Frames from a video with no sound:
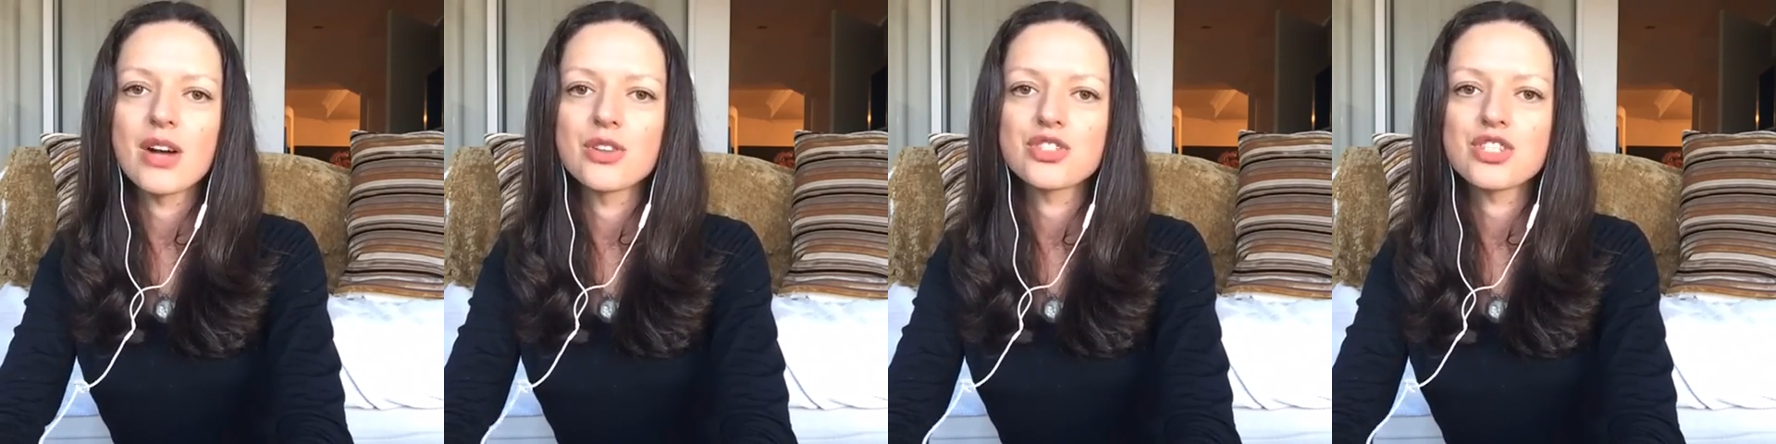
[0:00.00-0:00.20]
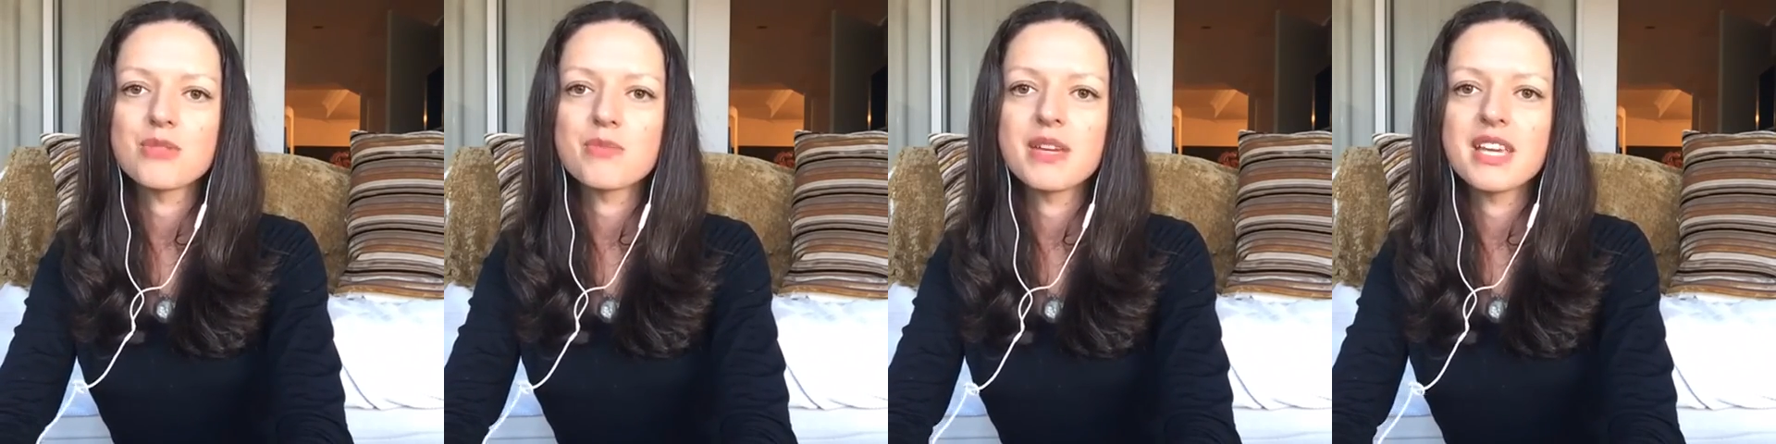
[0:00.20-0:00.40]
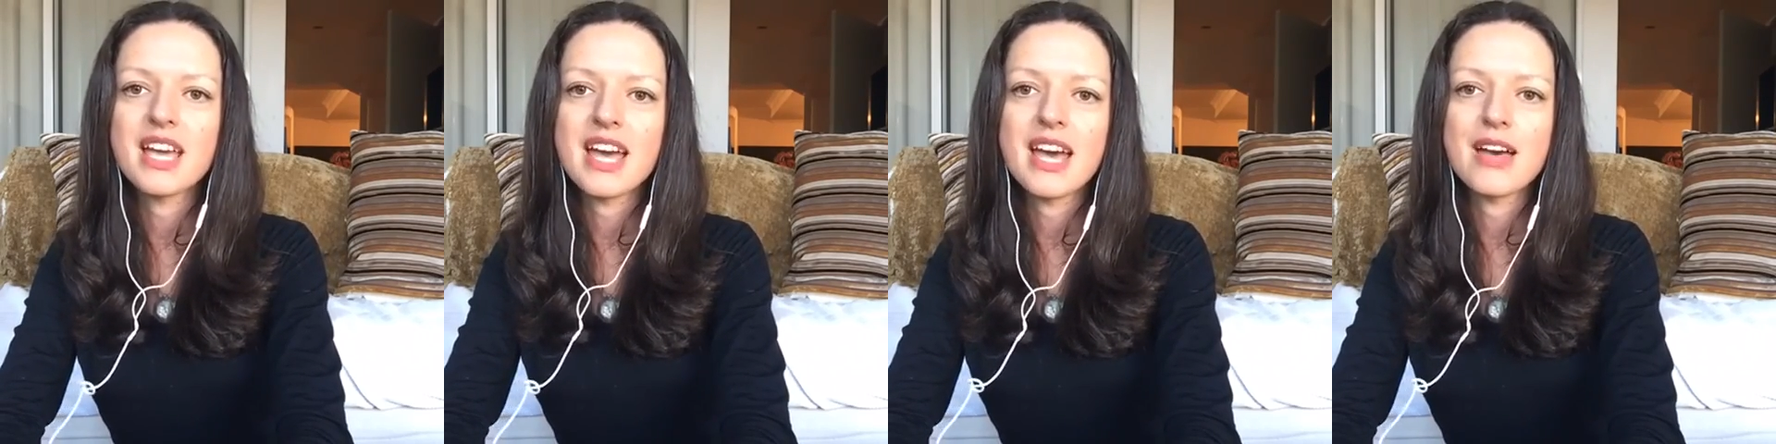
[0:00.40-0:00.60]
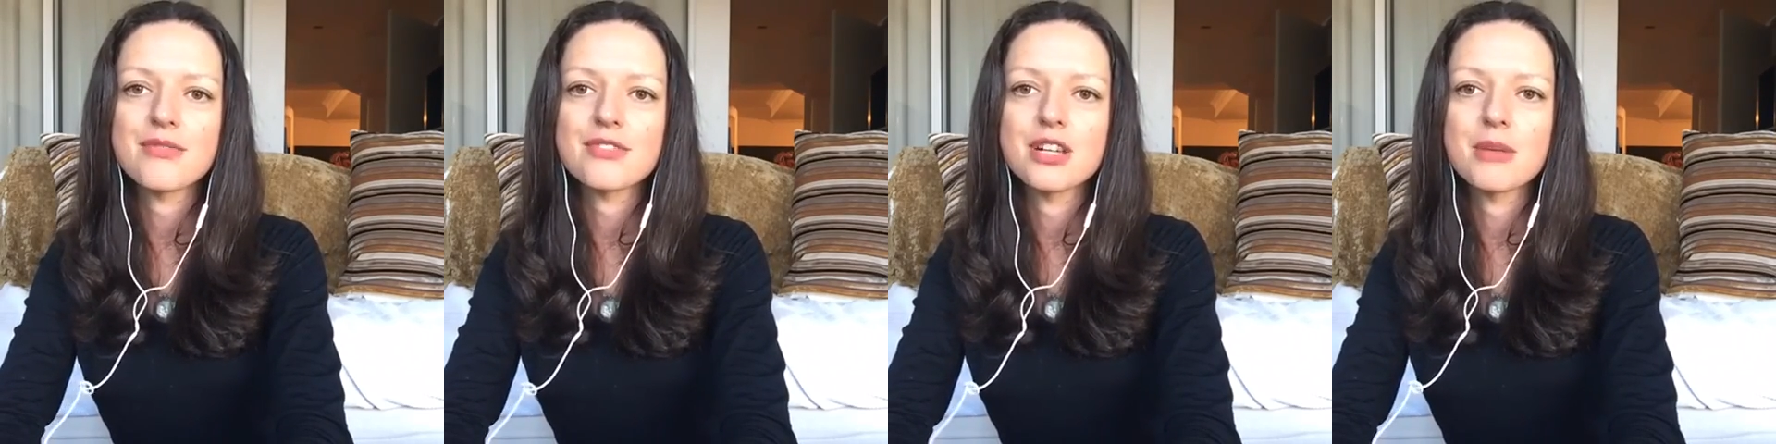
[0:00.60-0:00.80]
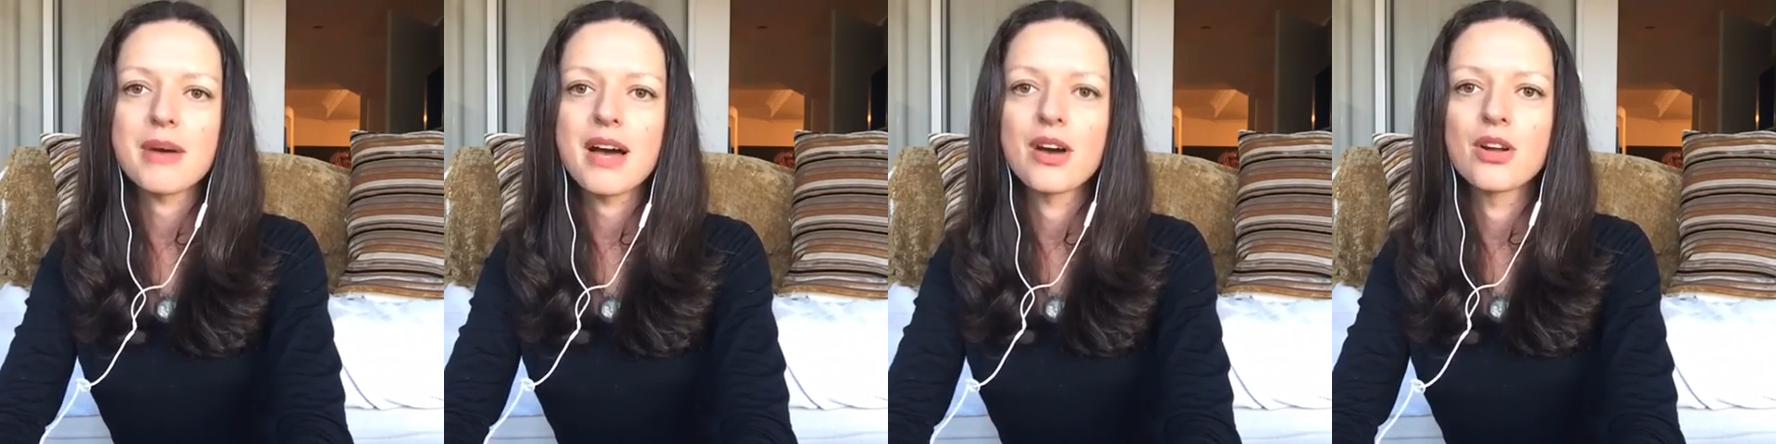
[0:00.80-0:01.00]
just be
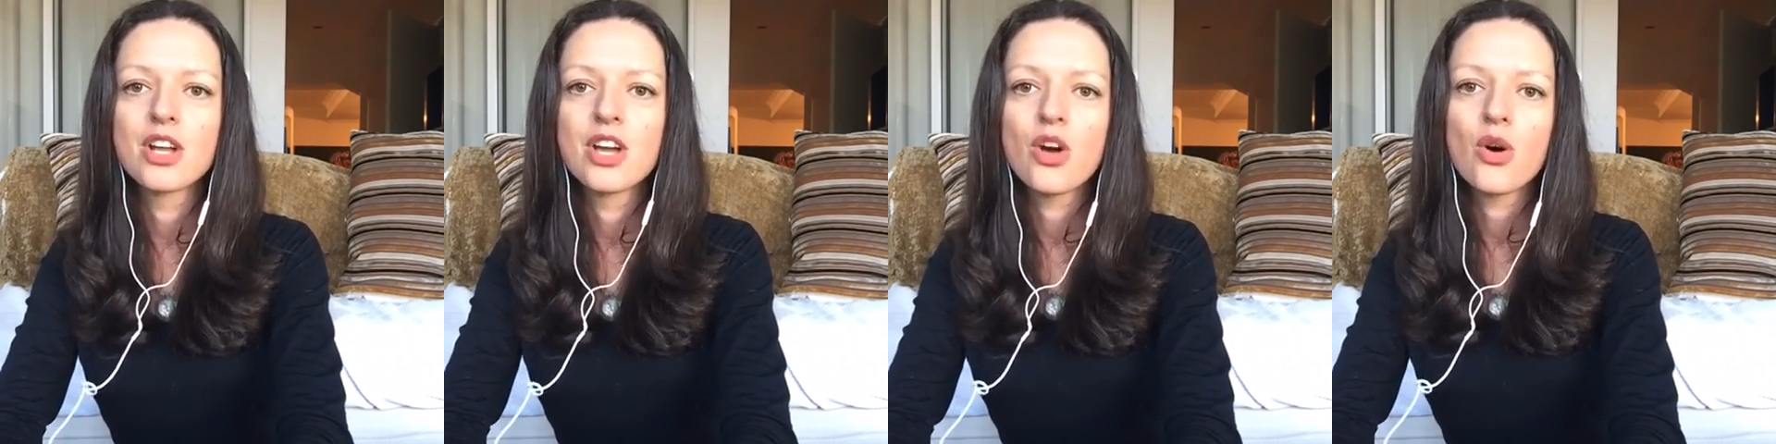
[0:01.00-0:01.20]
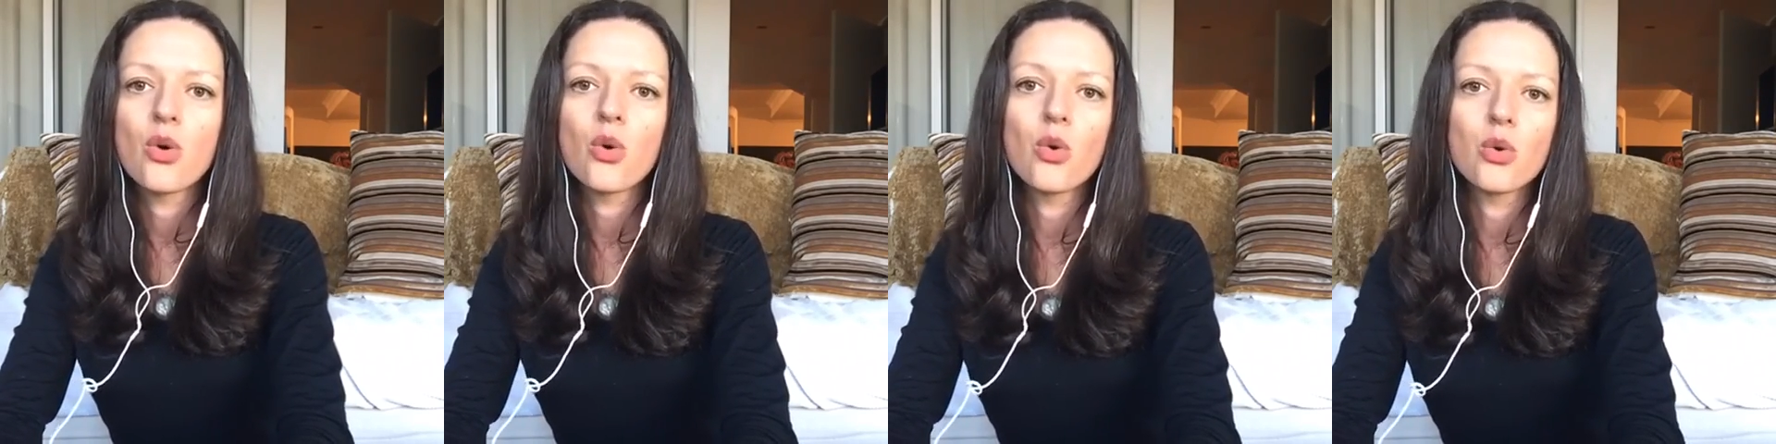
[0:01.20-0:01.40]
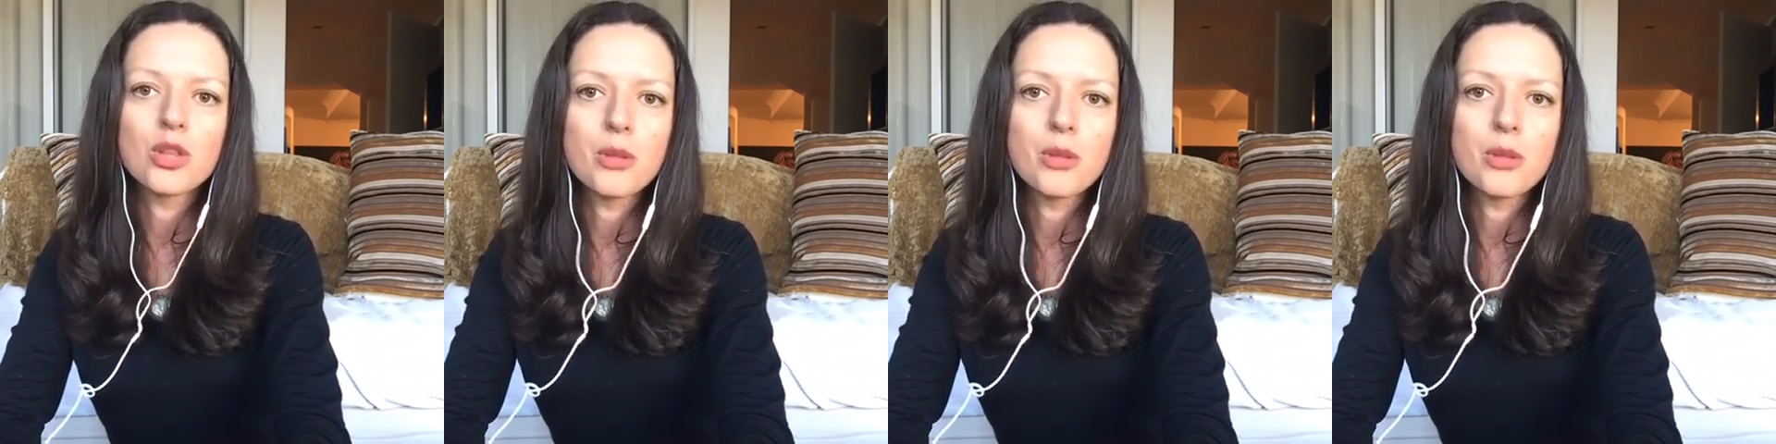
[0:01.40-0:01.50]
careful about all the